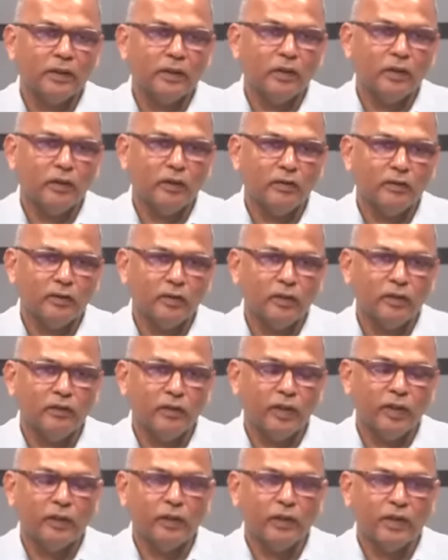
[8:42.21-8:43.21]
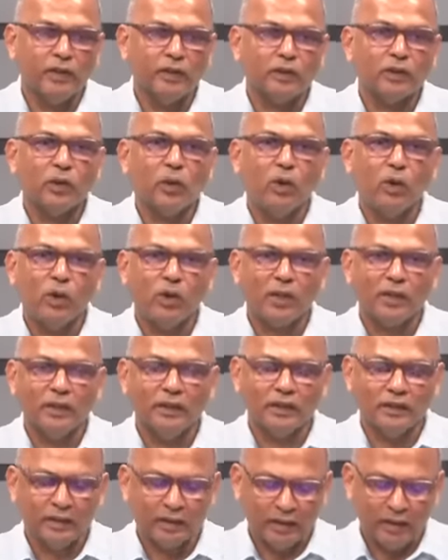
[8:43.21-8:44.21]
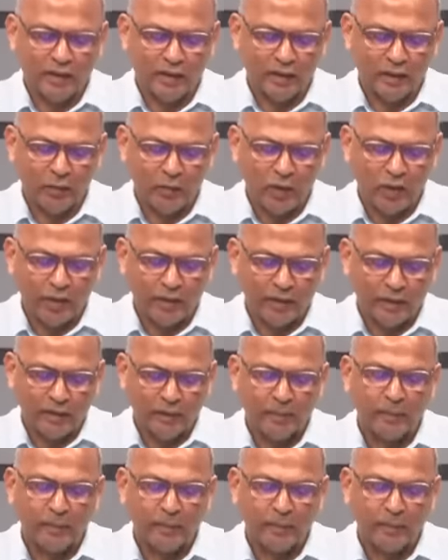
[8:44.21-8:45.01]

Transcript: of various organs in the body.